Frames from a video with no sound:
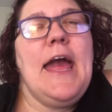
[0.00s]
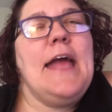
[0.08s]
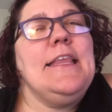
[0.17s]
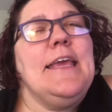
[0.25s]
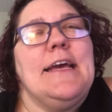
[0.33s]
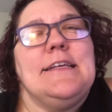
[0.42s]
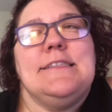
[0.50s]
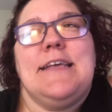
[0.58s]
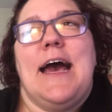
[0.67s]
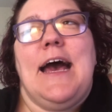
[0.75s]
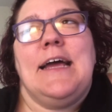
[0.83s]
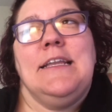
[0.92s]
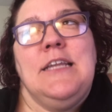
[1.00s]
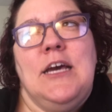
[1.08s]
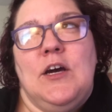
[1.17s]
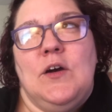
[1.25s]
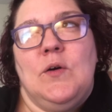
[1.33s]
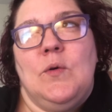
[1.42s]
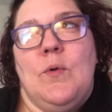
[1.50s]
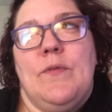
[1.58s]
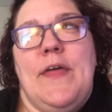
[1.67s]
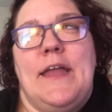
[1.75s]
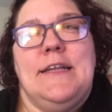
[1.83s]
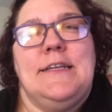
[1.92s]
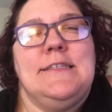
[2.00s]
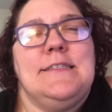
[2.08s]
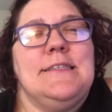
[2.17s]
And yes, I know that it is